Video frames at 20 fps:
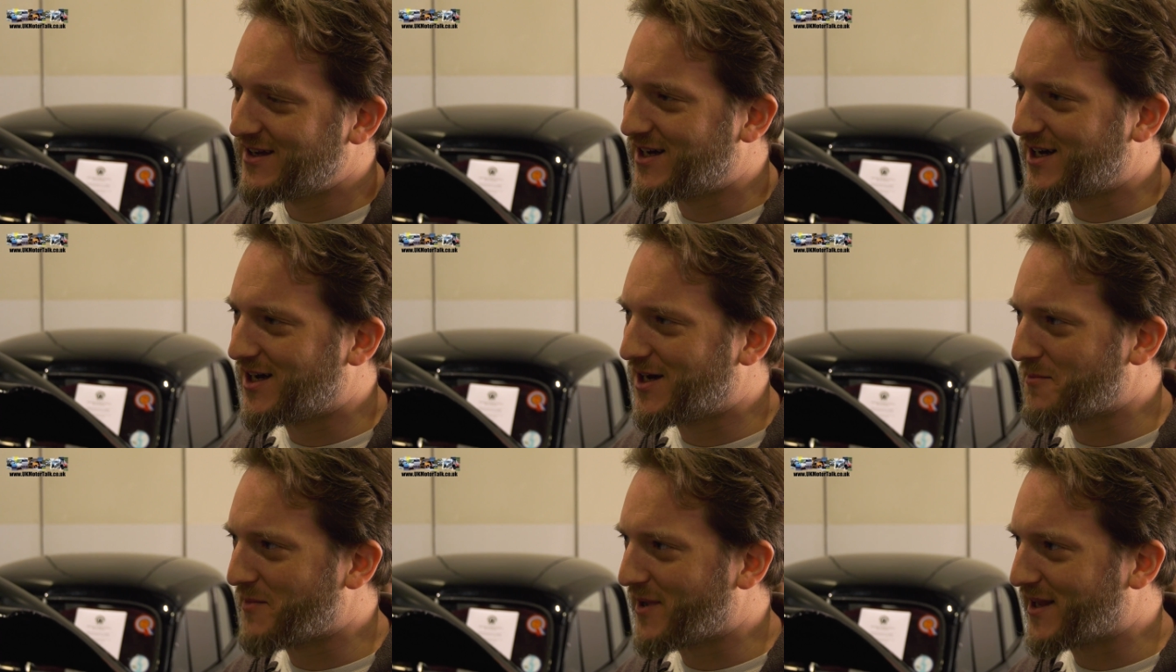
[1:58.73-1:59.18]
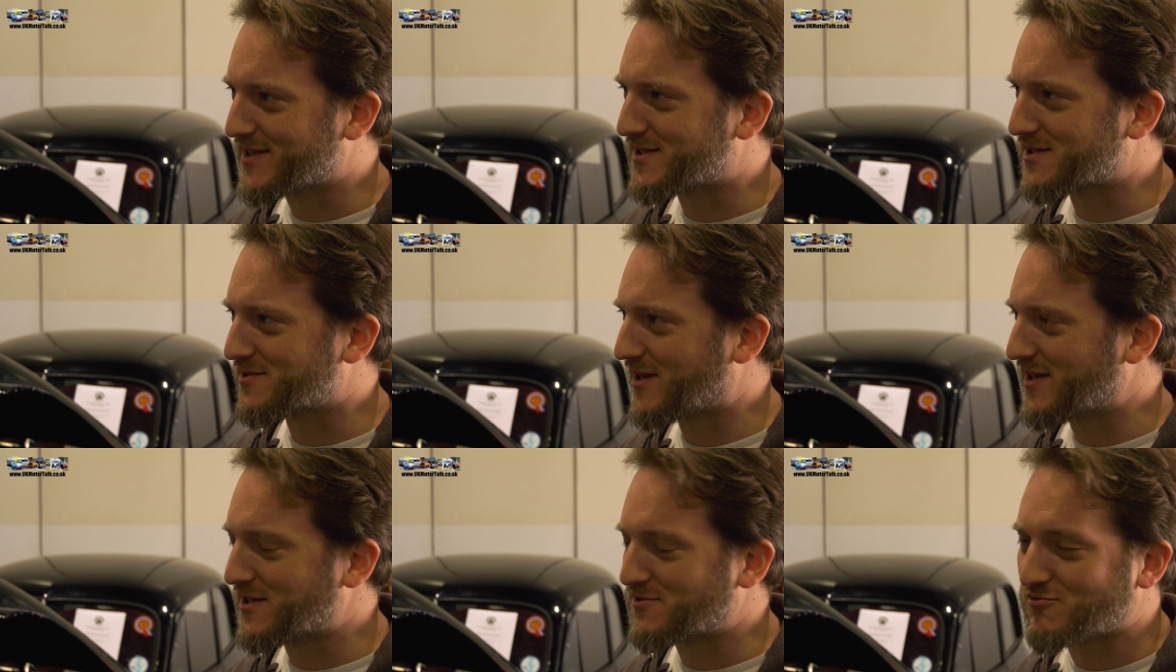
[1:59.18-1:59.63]
um,
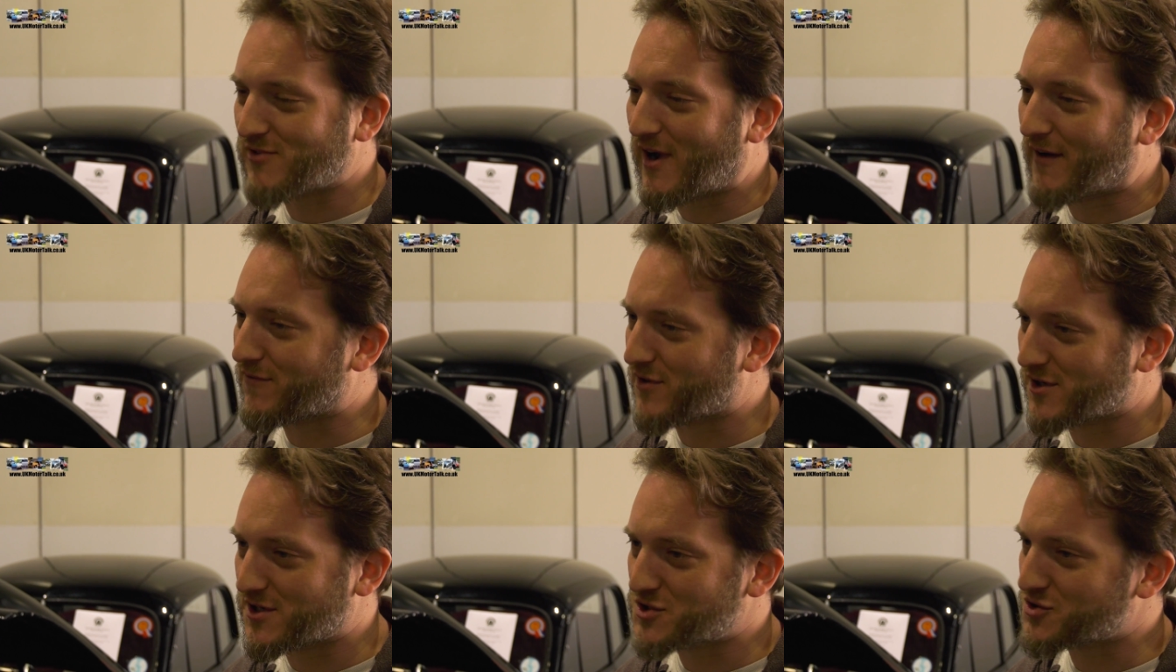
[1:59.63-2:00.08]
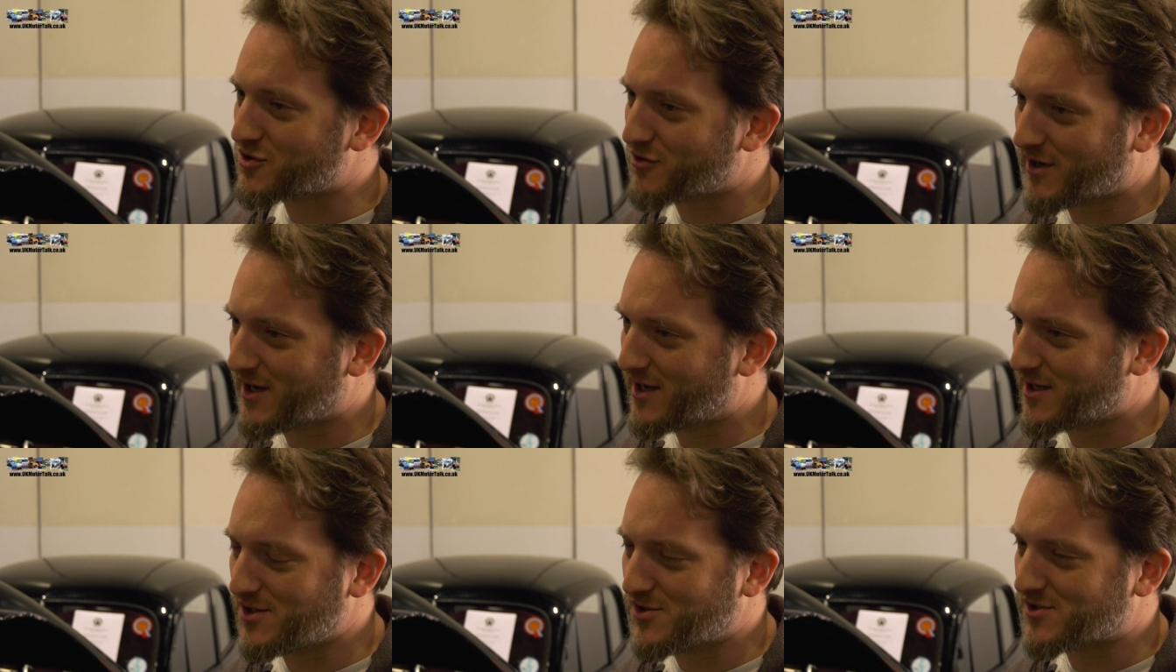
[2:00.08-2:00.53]
it's, it's
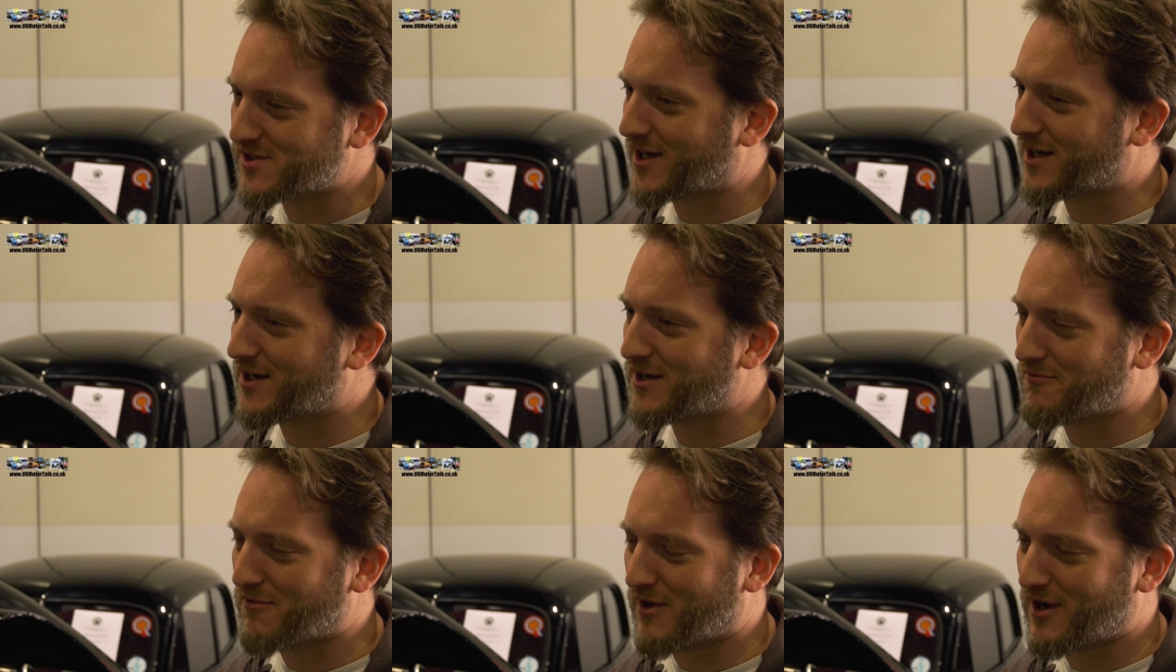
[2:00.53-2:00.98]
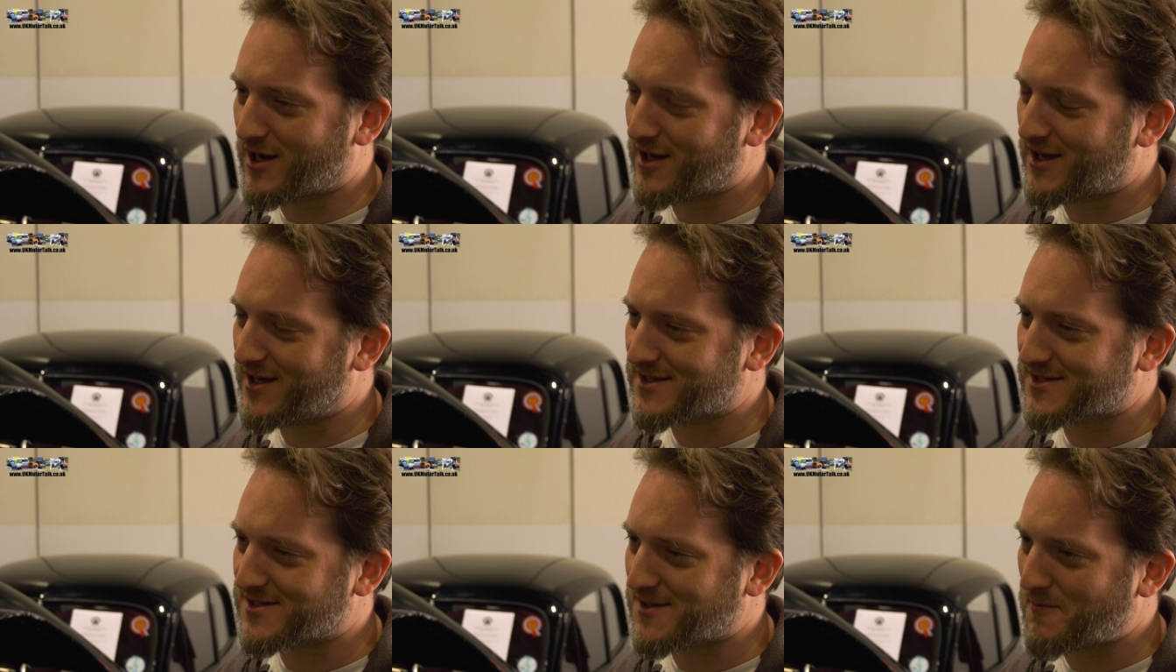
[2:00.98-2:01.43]
revelatory, and you suddenly
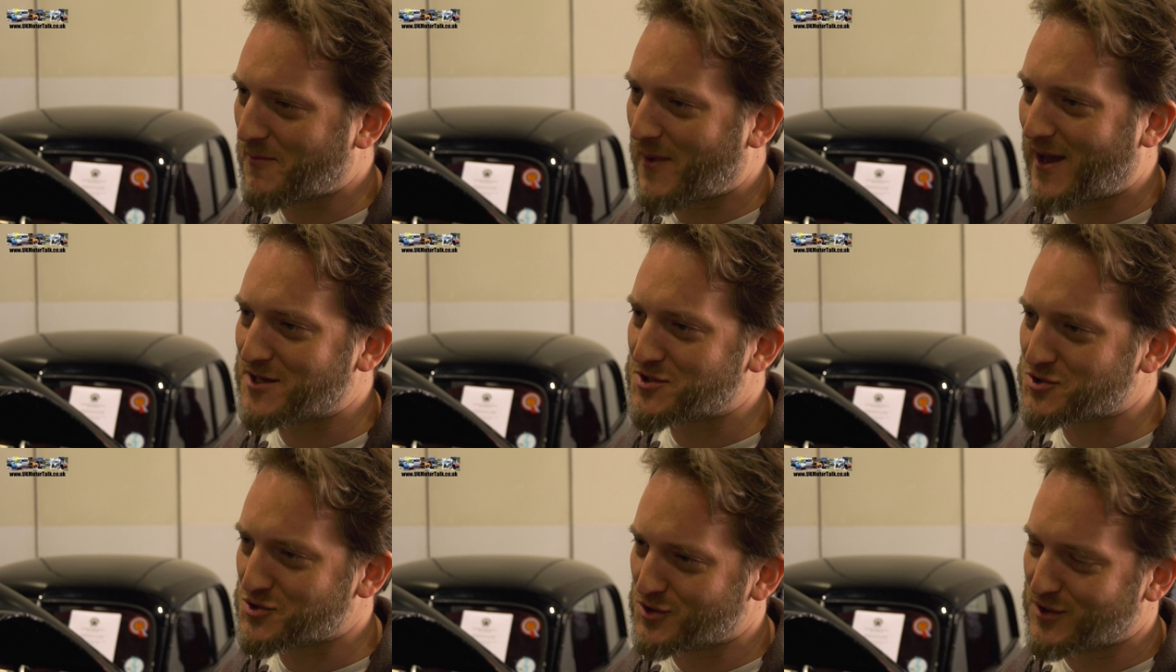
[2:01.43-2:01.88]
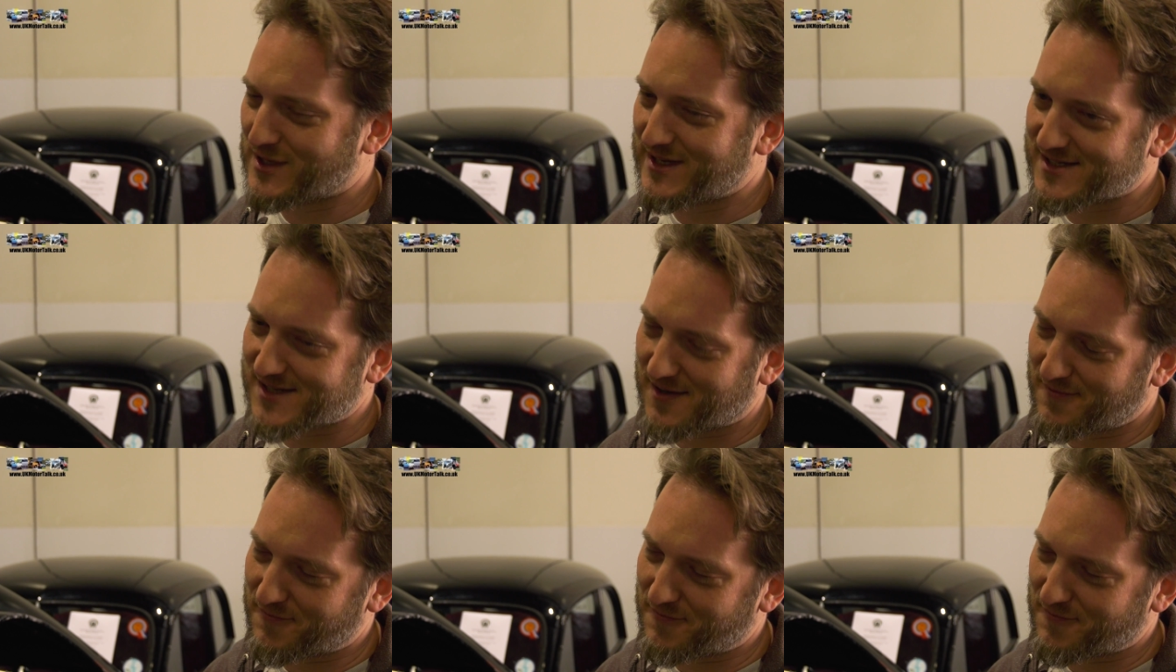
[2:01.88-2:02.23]
realize that petrol is